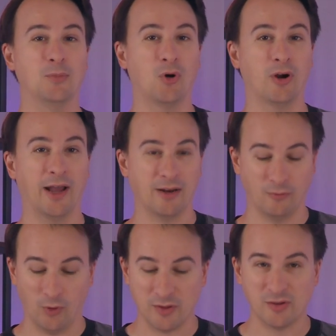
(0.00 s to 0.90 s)
more out
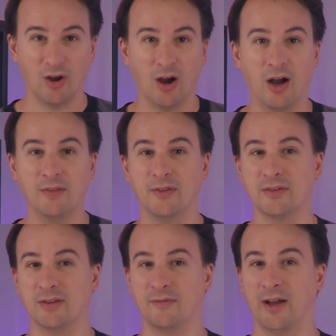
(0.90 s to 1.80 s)
of what's on
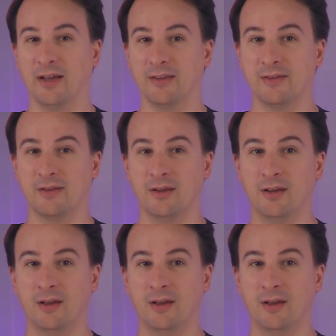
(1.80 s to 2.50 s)
this device.